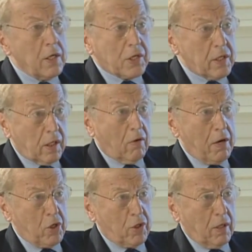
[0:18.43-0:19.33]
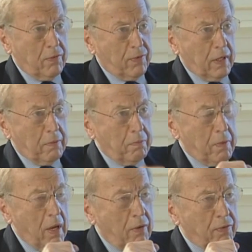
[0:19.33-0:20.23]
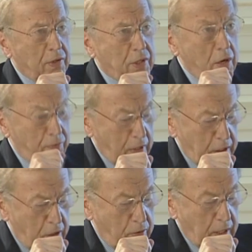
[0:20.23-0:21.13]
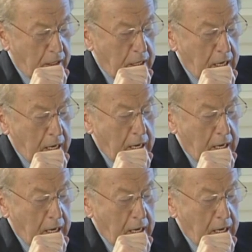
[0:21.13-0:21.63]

disintegration of the Soviet Union.